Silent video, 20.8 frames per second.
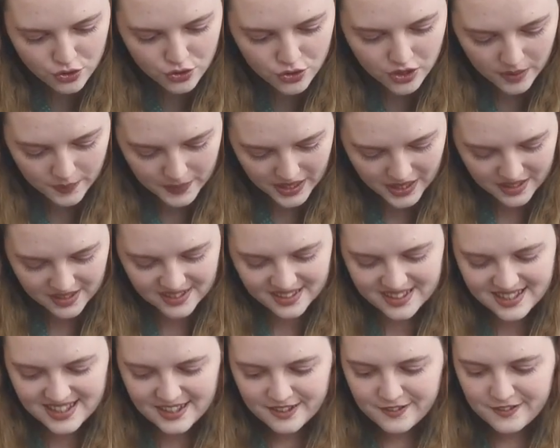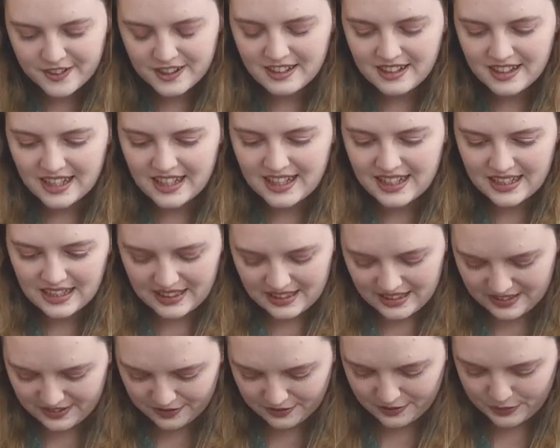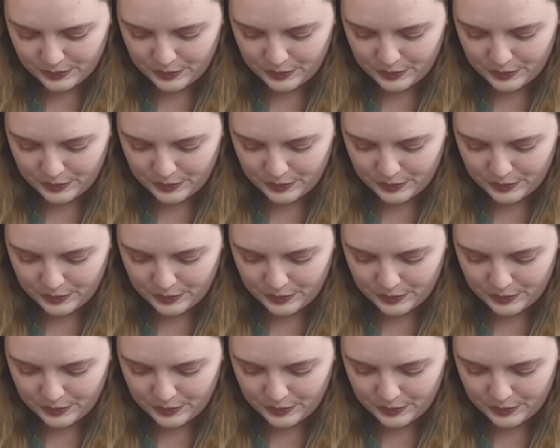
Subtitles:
trimmings that feel like